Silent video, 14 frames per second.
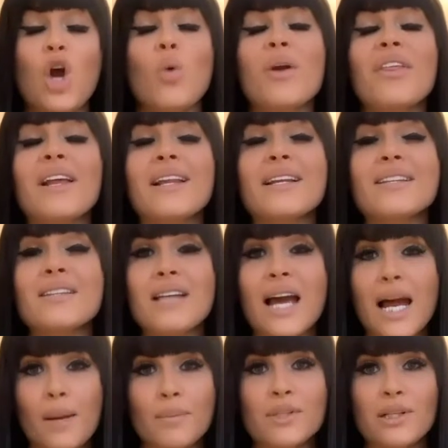We think this is
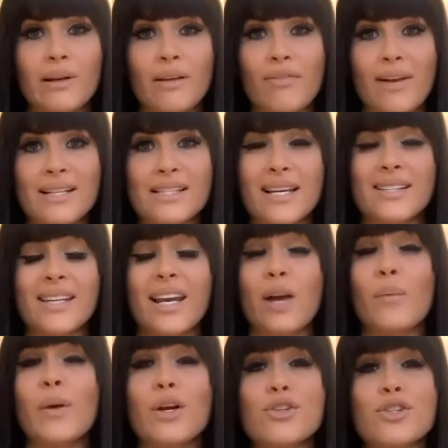absolutely fantastic
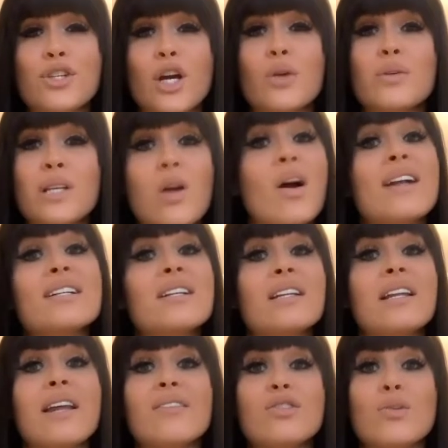and we are so delighted
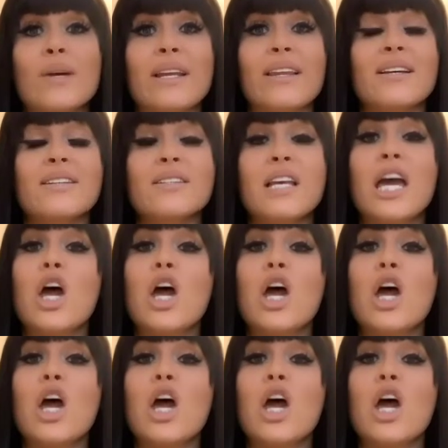that they're doing this.